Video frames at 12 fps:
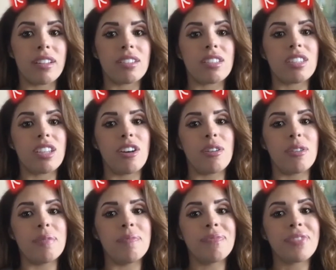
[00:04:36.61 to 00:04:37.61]
So
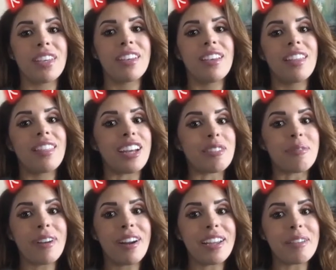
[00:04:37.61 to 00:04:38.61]
that's where
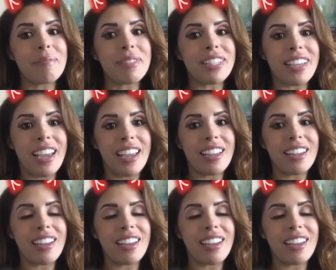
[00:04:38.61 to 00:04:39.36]
I am today.